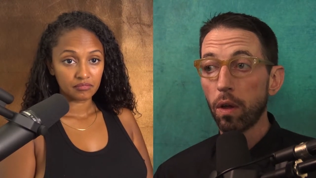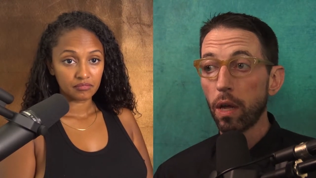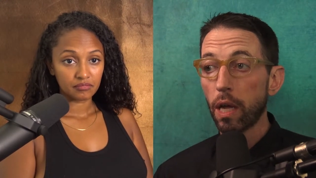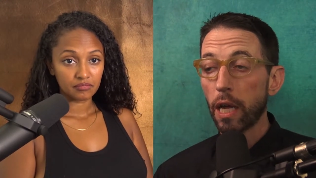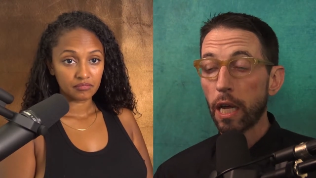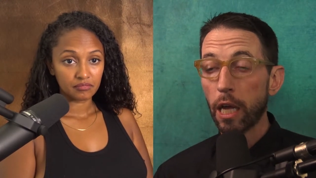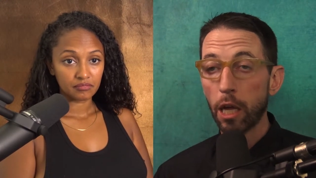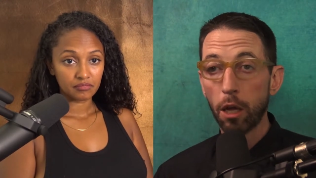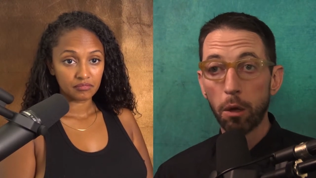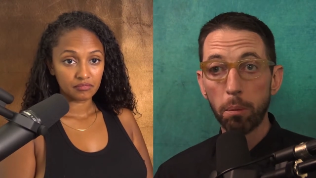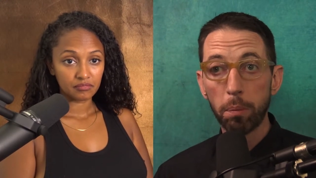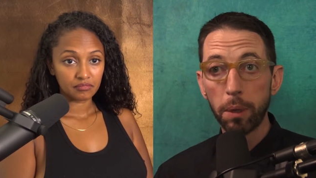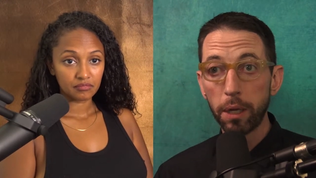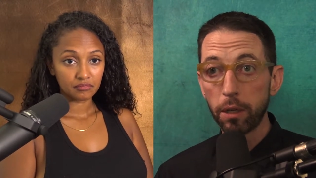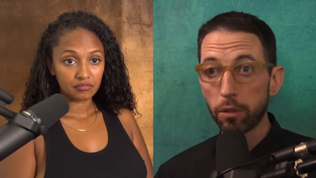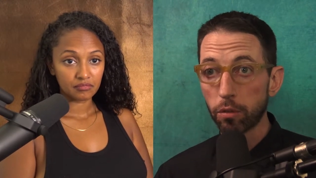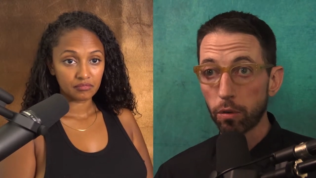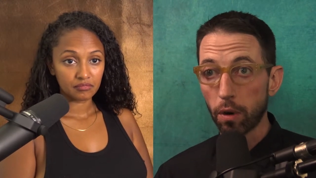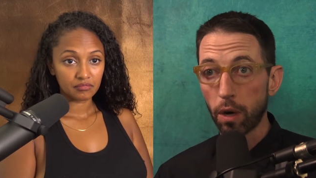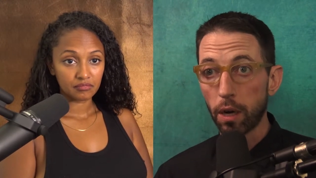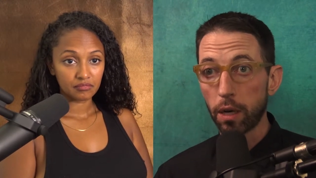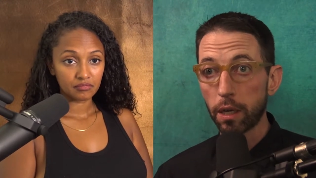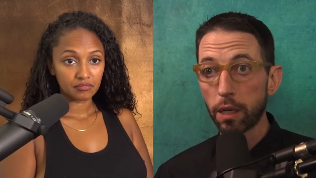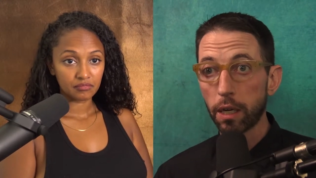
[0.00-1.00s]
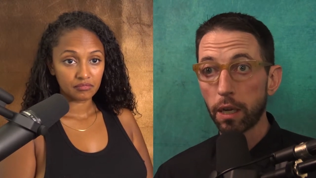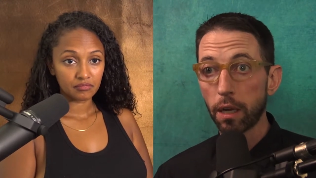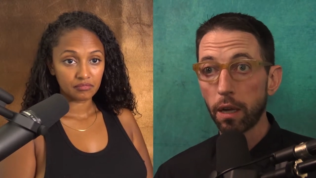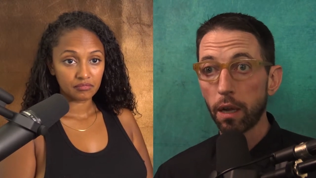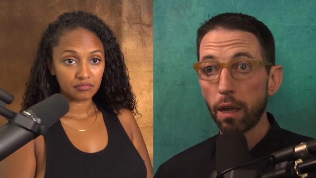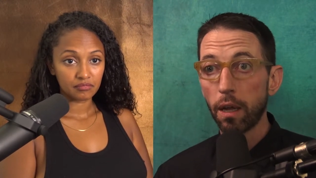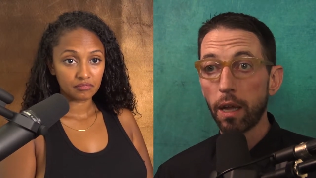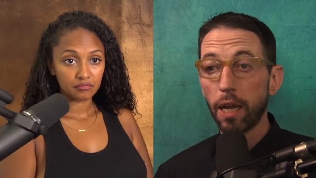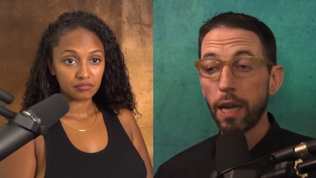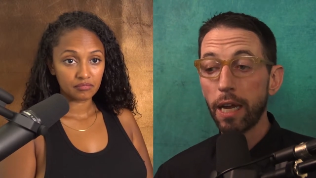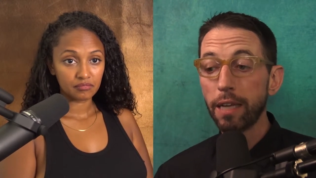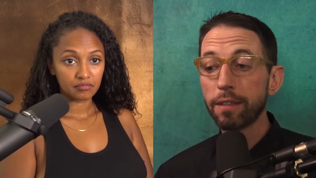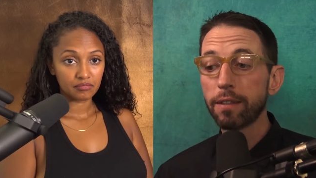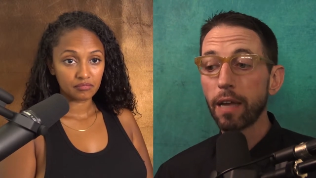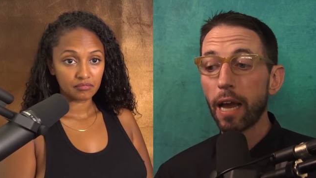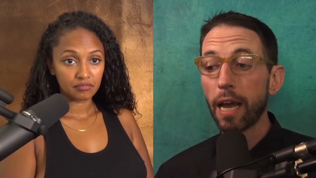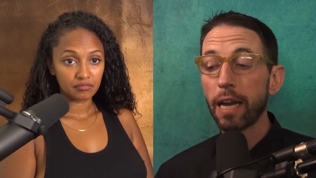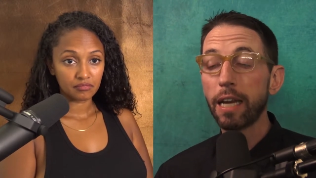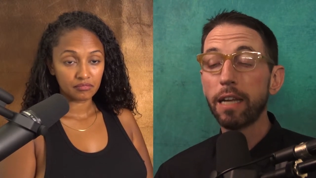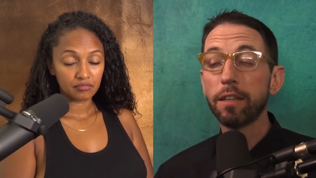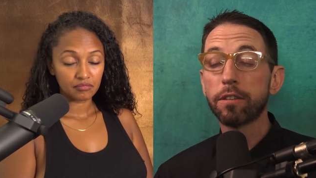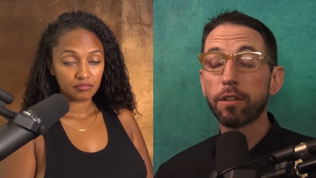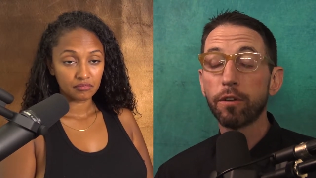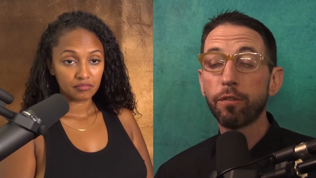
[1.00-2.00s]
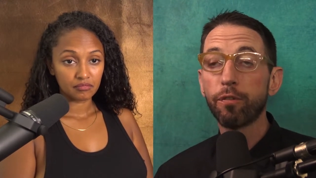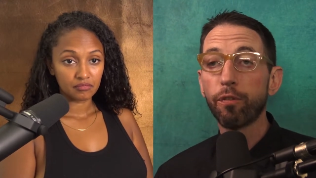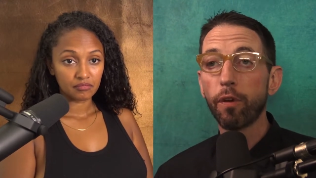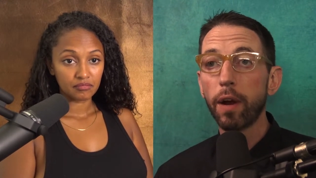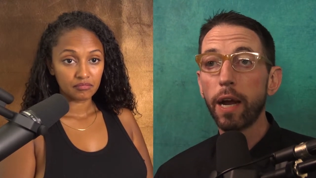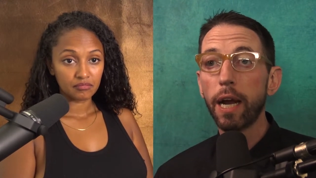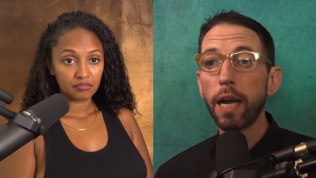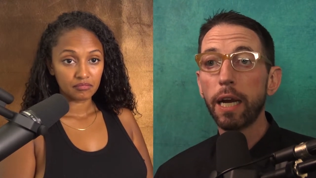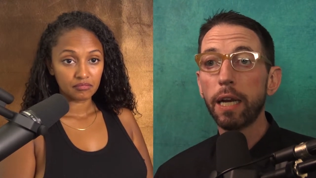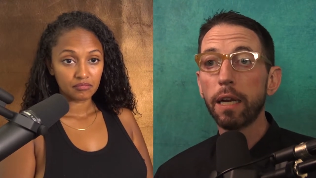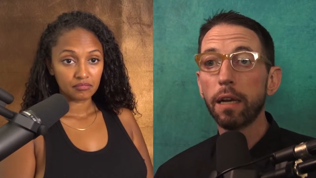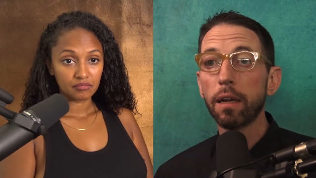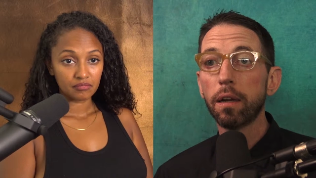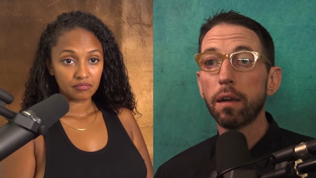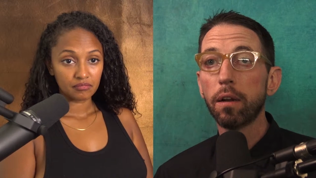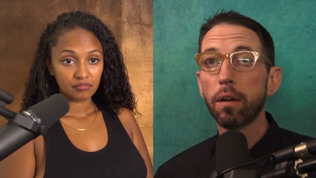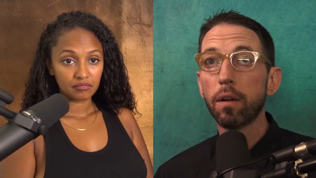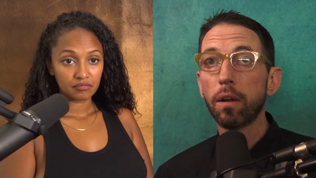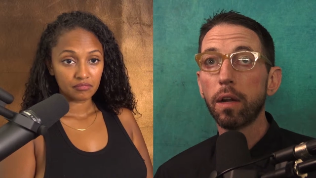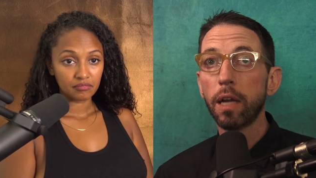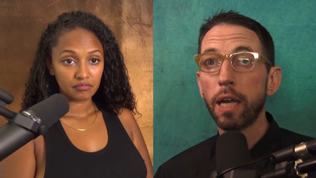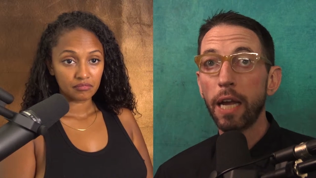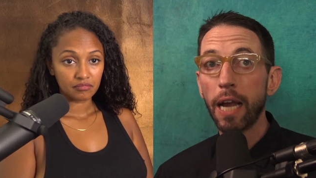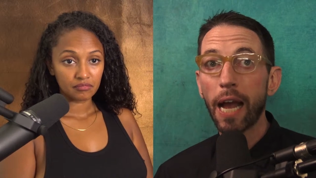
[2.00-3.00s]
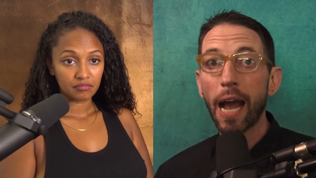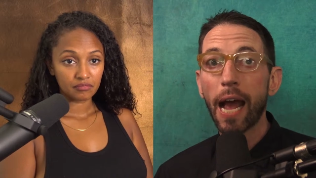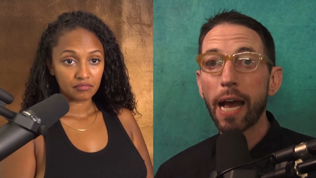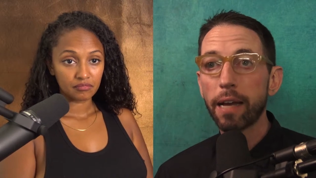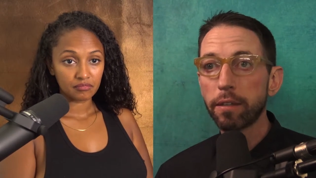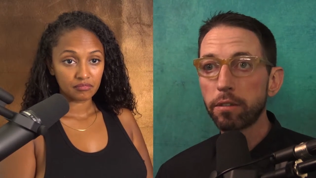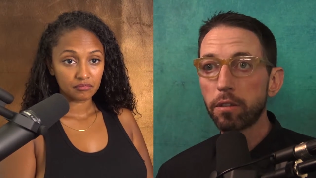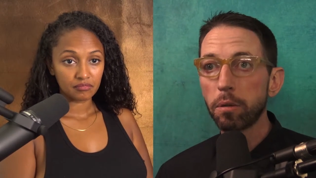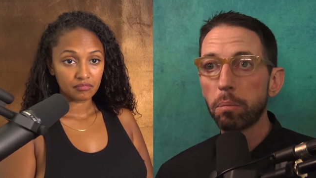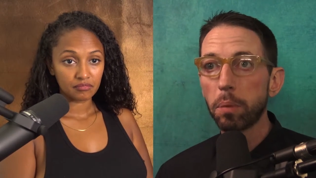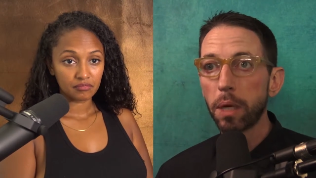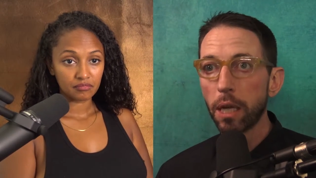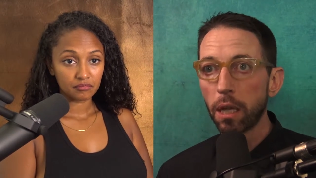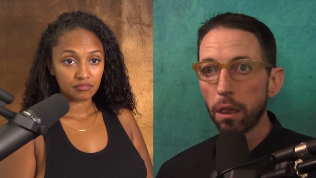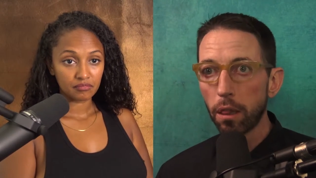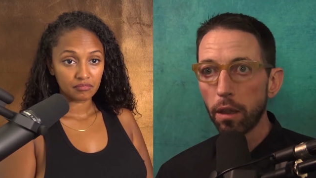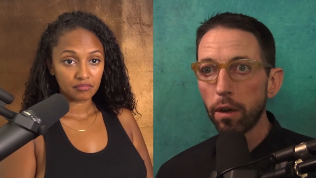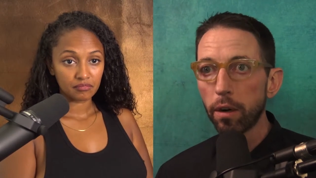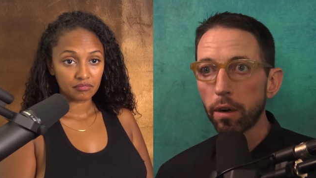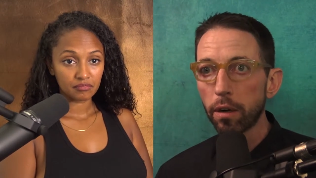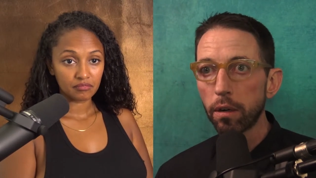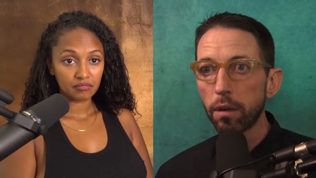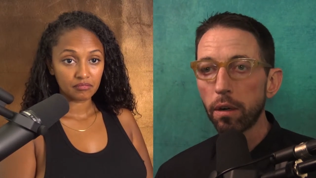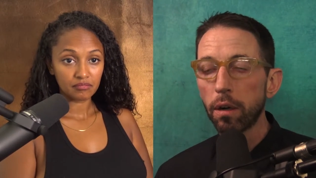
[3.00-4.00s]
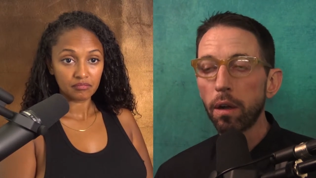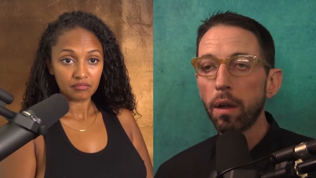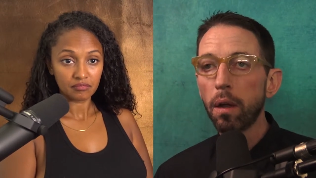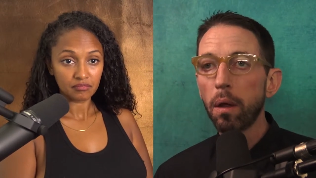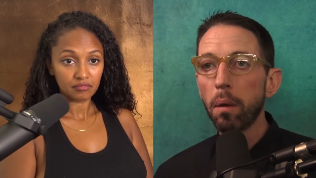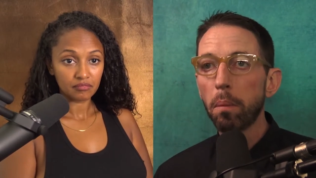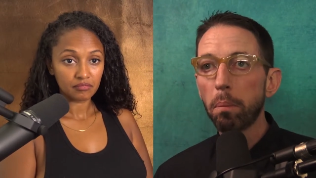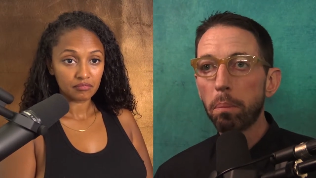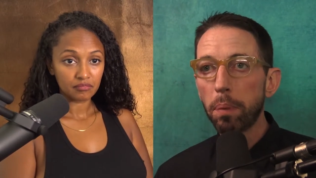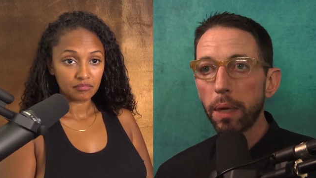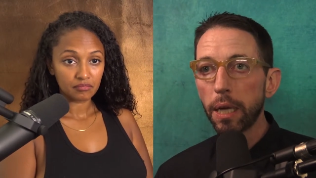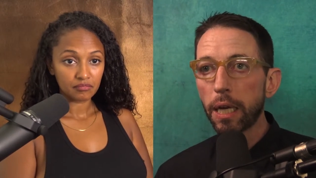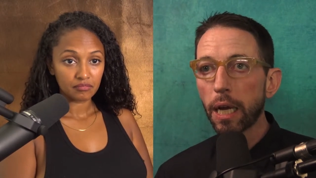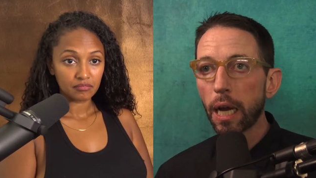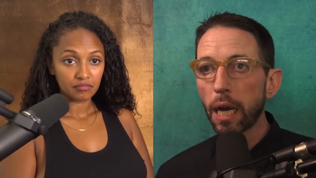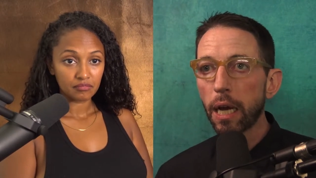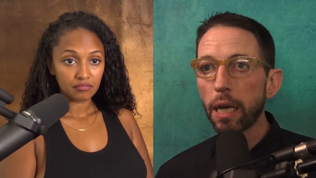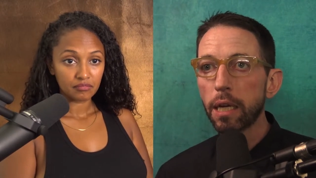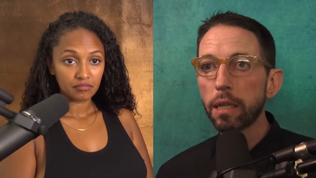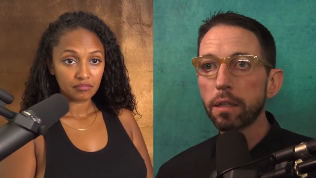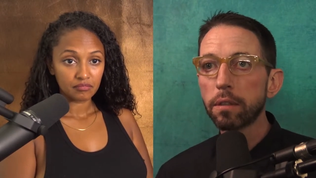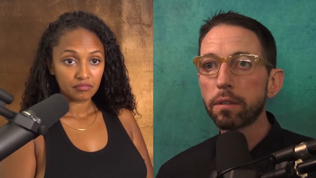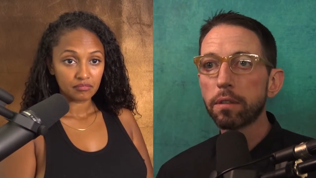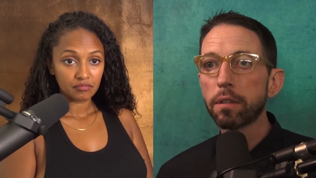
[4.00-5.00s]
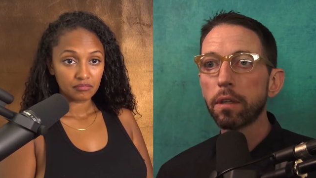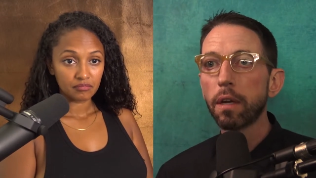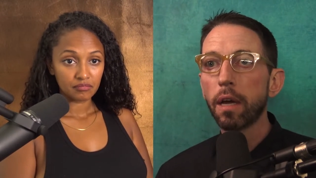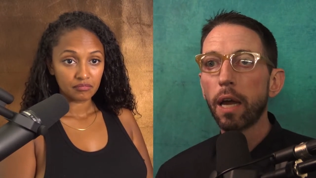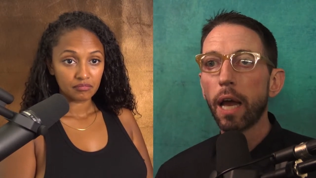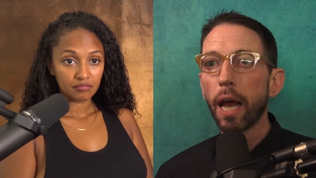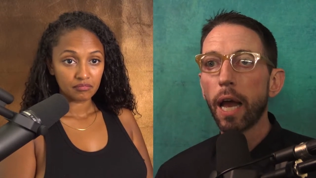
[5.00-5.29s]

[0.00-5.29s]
Speaker 1: he'll be drunk. He's and he's afraid he has to be alert because